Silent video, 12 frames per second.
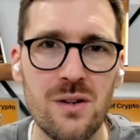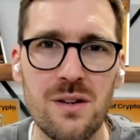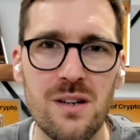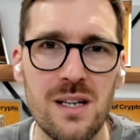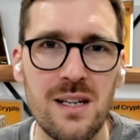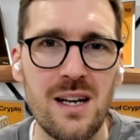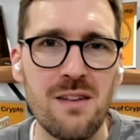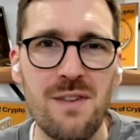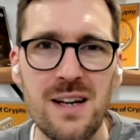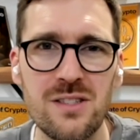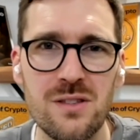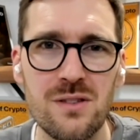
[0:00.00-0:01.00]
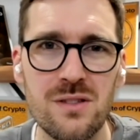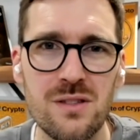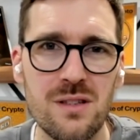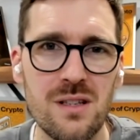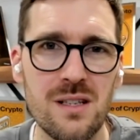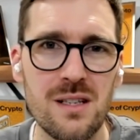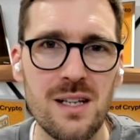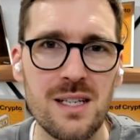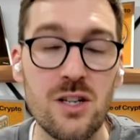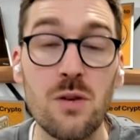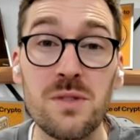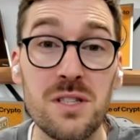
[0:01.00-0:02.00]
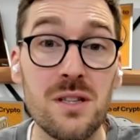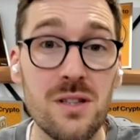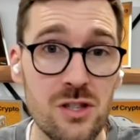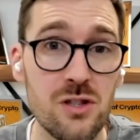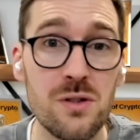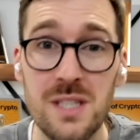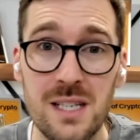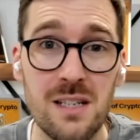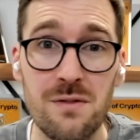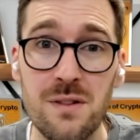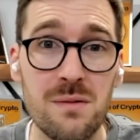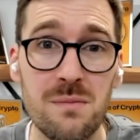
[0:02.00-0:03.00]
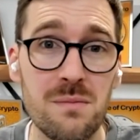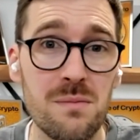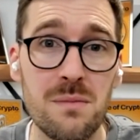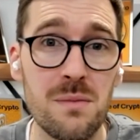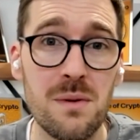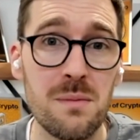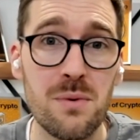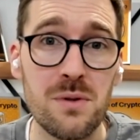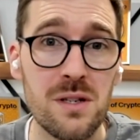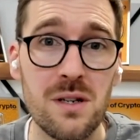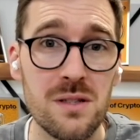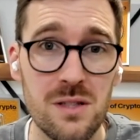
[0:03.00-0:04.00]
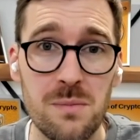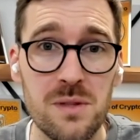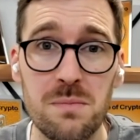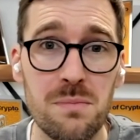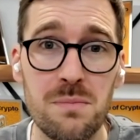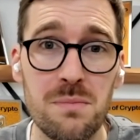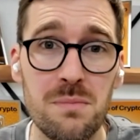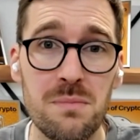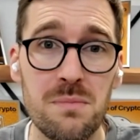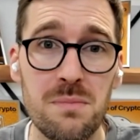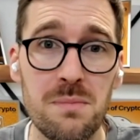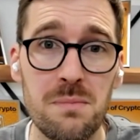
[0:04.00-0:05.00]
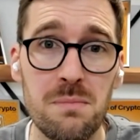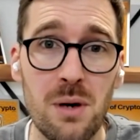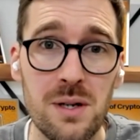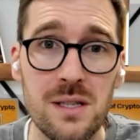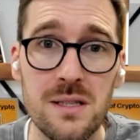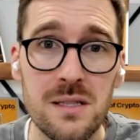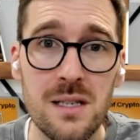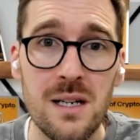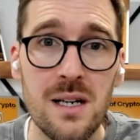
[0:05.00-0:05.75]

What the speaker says: investors, it's almost choosing a different protocol is almost pointless.